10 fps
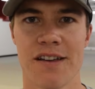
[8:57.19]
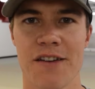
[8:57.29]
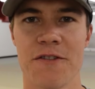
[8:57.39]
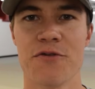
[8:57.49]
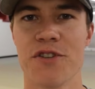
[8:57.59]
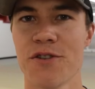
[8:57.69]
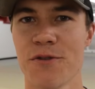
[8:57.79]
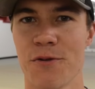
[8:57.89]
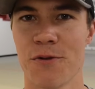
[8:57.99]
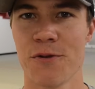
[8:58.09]
If you
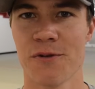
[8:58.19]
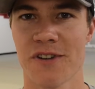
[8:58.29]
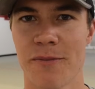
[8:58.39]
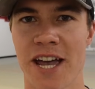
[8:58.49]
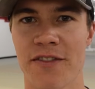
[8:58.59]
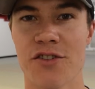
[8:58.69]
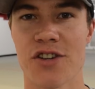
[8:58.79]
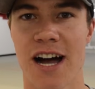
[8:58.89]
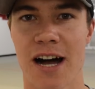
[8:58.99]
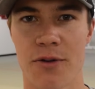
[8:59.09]
do command the
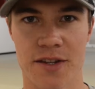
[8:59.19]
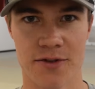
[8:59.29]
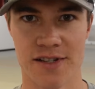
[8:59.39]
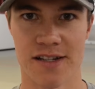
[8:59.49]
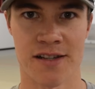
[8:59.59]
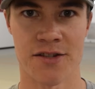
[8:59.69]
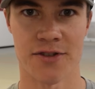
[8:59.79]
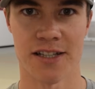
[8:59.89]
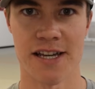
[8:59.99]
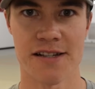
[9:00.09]
shot with the
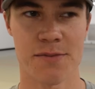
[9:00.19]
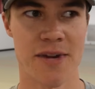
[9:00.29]
resistance release,